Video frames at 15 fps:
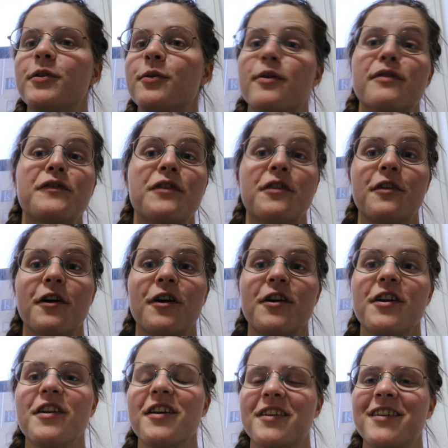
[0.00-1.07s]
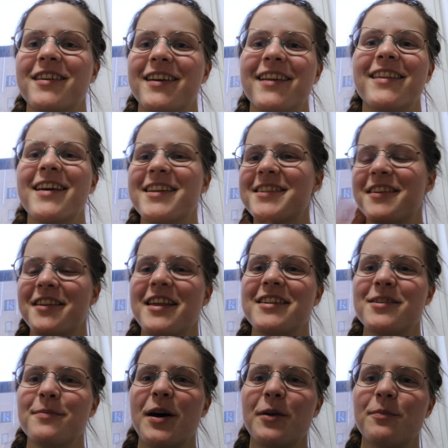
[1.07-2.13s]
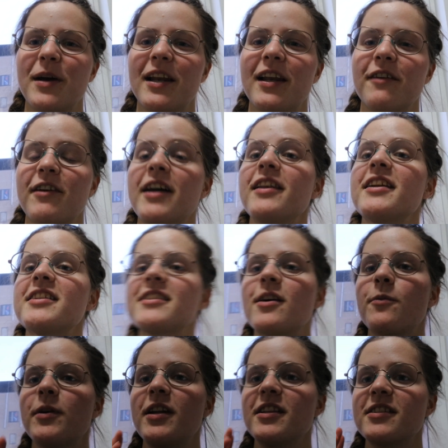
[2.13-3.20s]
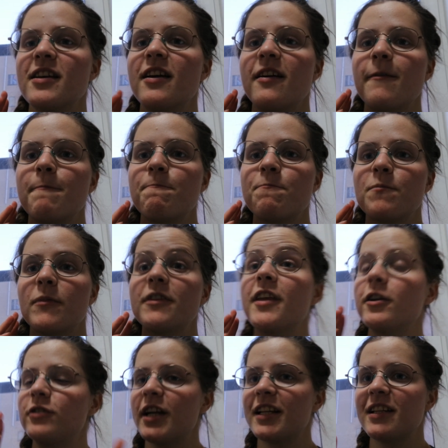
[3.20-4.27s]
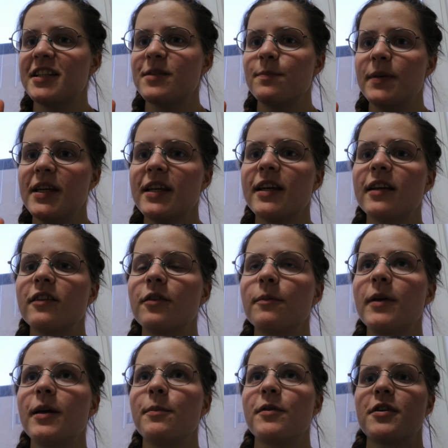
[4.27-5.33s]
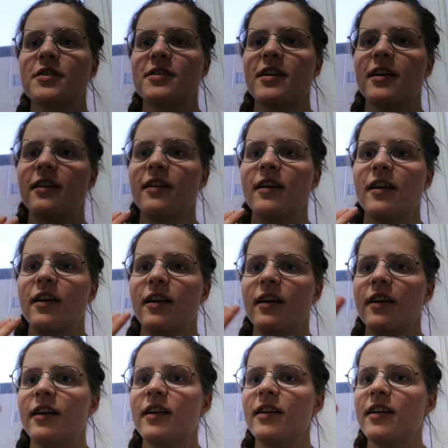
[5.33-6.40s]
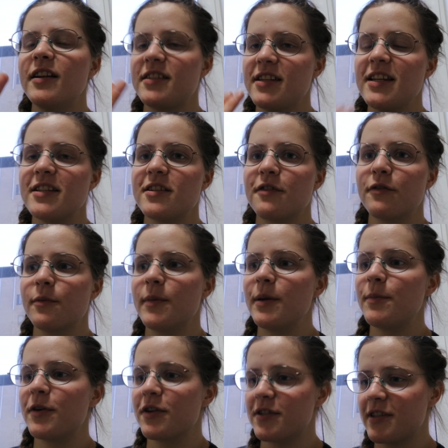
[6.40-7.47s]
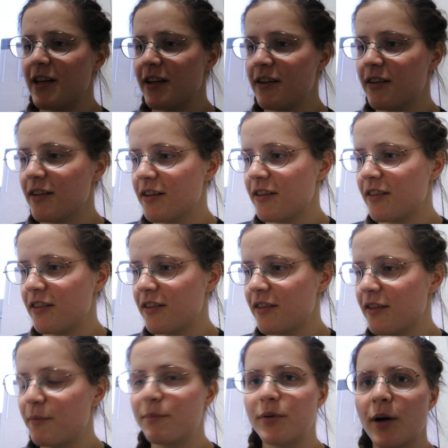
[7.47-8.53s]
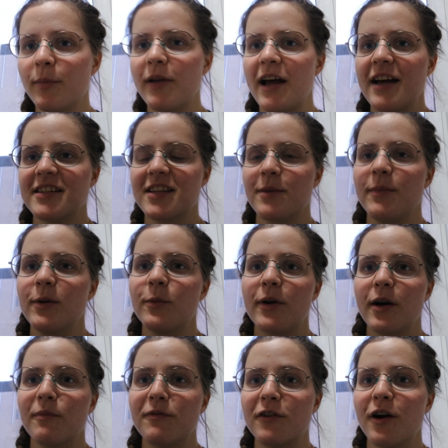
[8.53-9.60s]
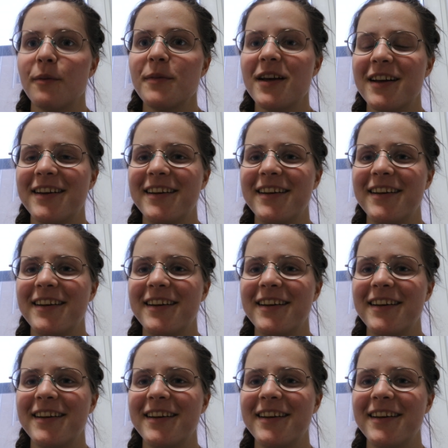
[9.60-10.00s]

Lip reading: to a third, and that's about my level. Unless someone is directly speaking to me, because then it's easier for me, because then they're probably asking me where I'm from.